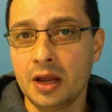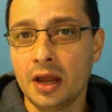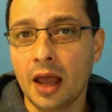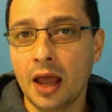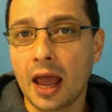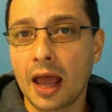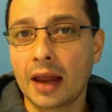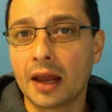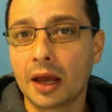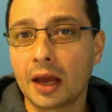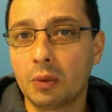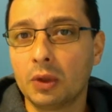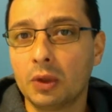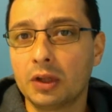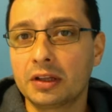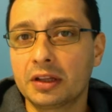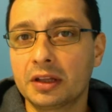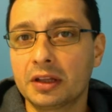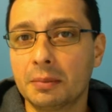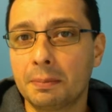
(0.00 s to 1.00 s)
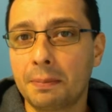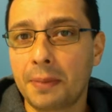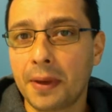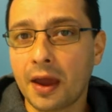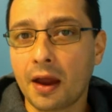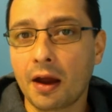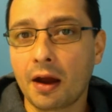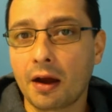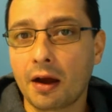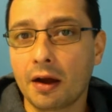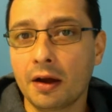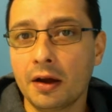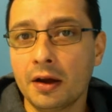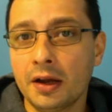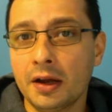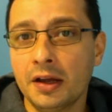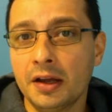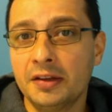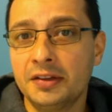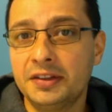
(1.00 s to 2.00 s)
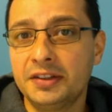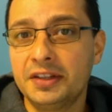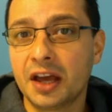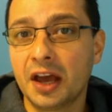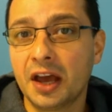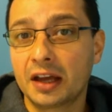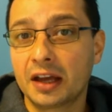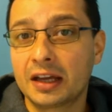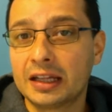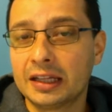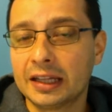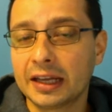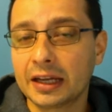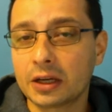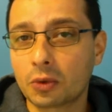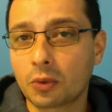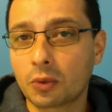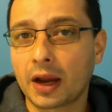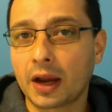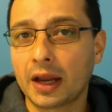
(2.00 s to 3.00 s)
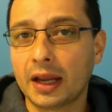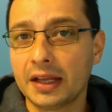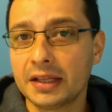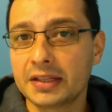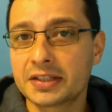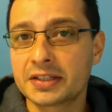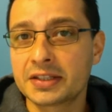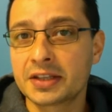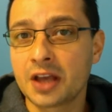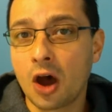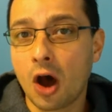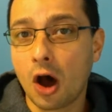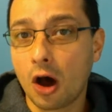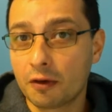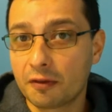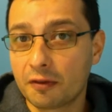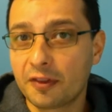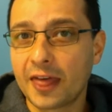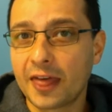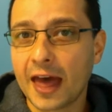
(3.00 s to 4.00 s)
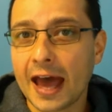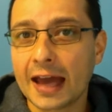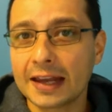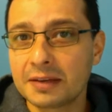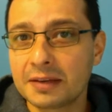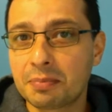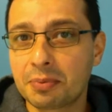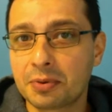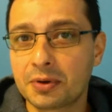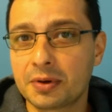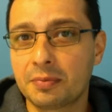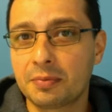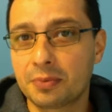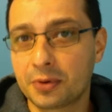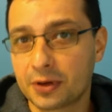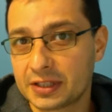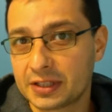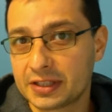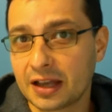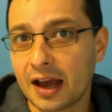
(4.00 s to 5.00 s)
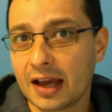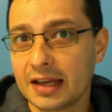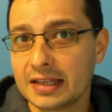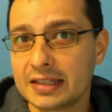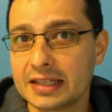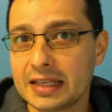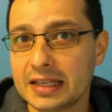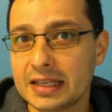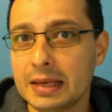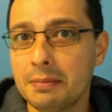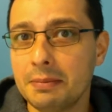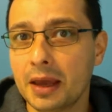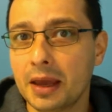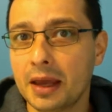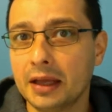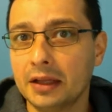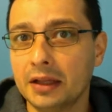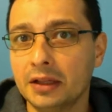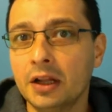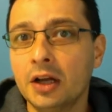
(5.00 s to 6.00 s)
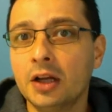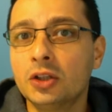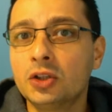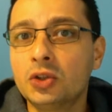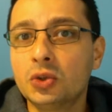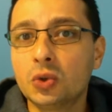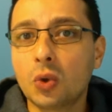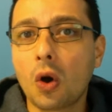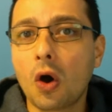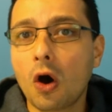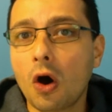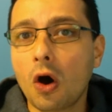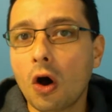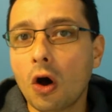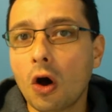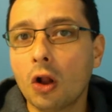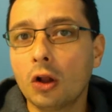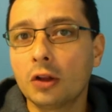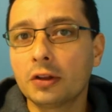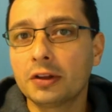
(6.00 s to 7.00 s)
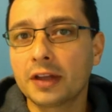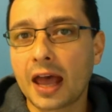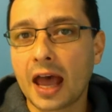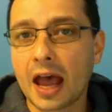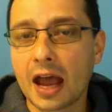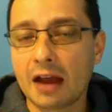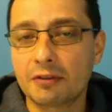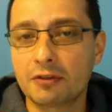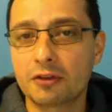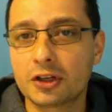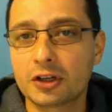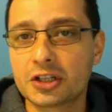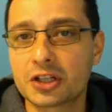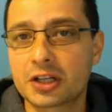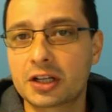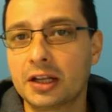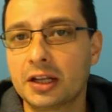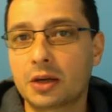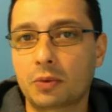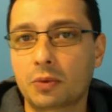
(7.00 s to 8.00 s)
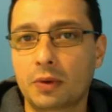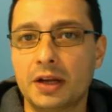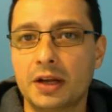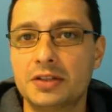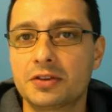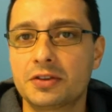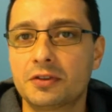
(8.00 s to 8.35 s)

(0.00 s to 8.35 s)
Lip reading: And I will compare the click rates of that precise email to all the average click rates,